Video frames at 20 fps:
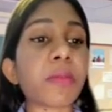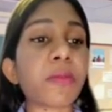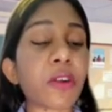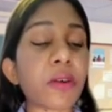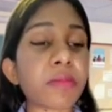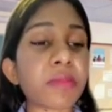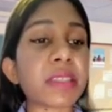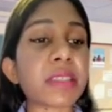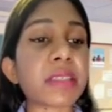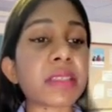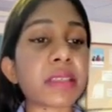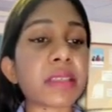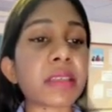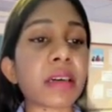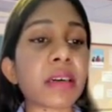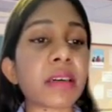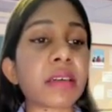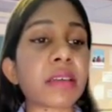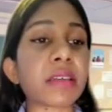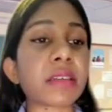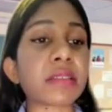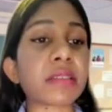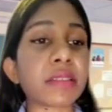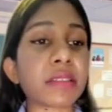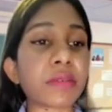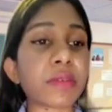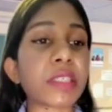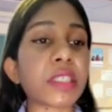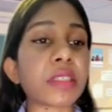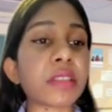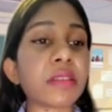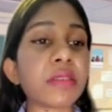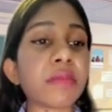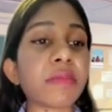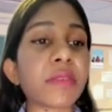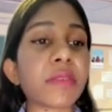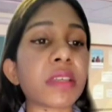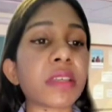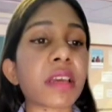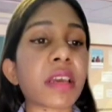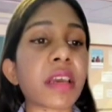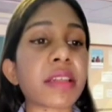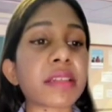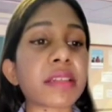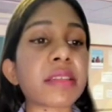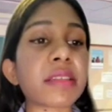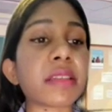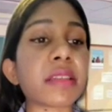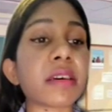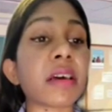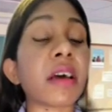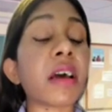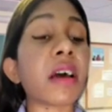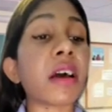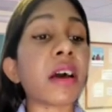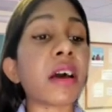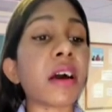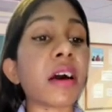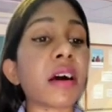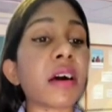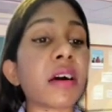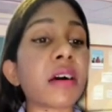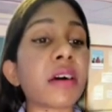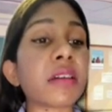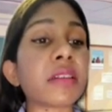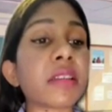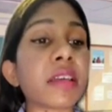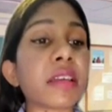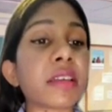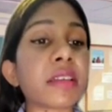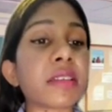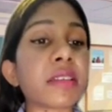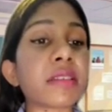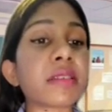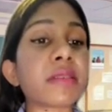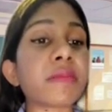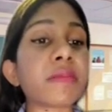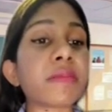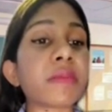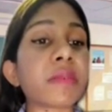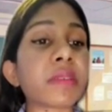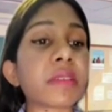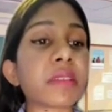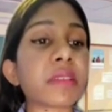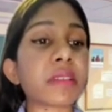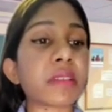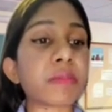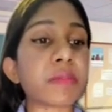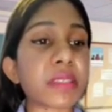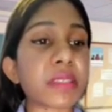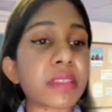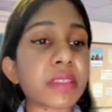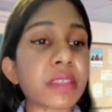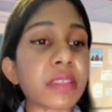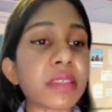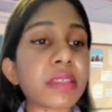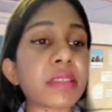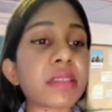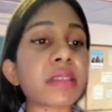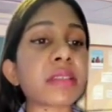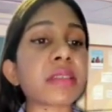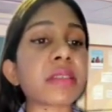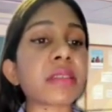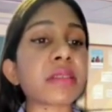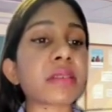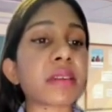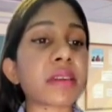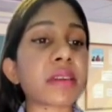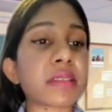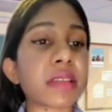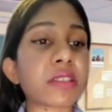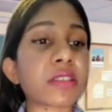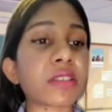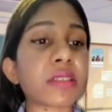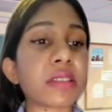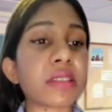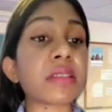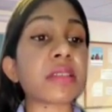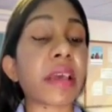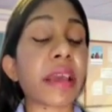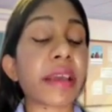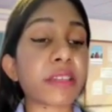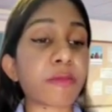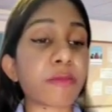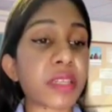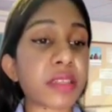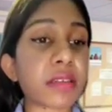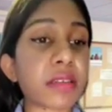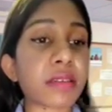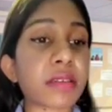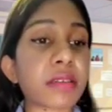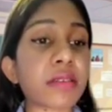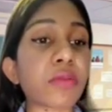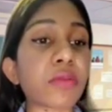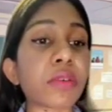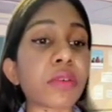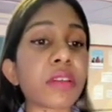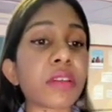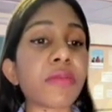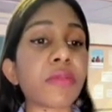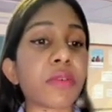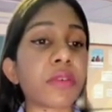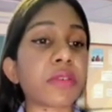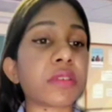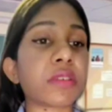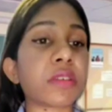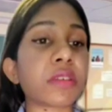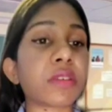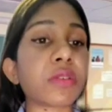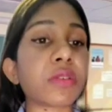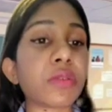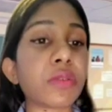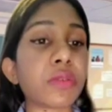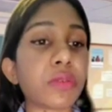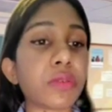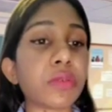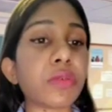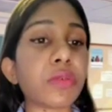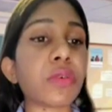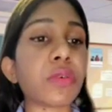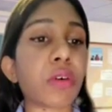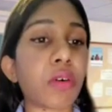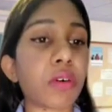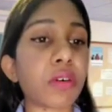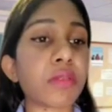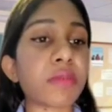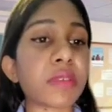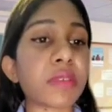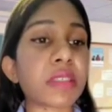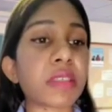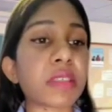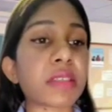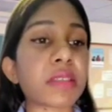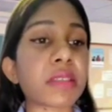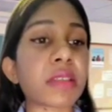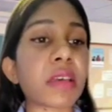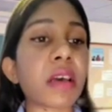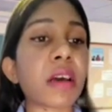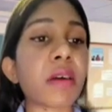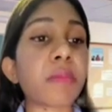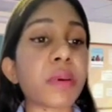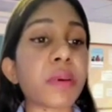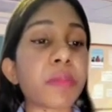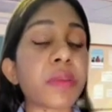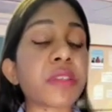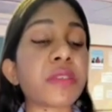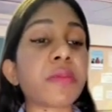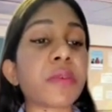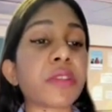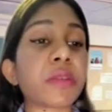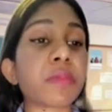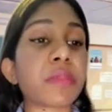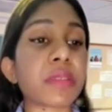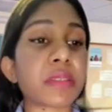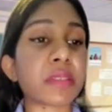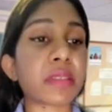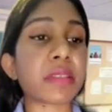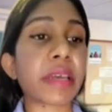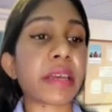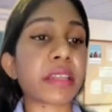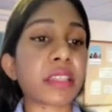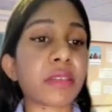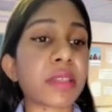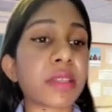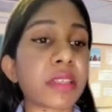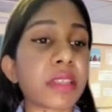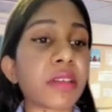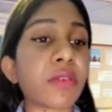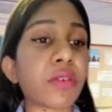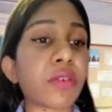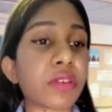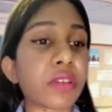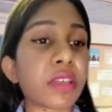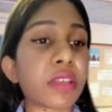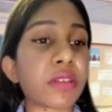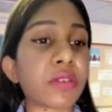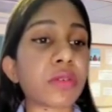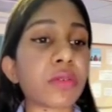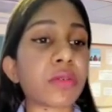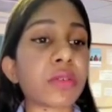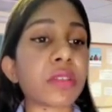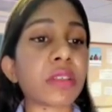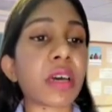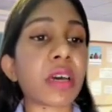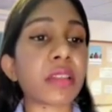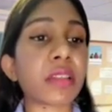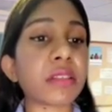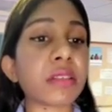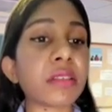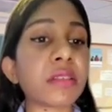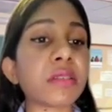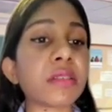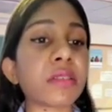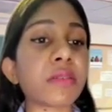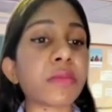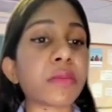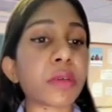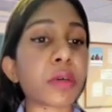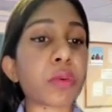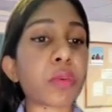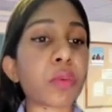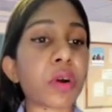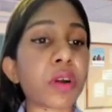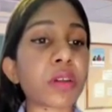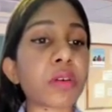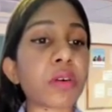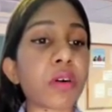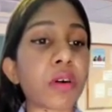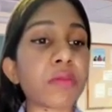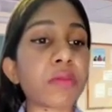from this situation we can see that there is the business transaction is the expenses is only for the 2 hall which is purpose for the business activity only. So the 1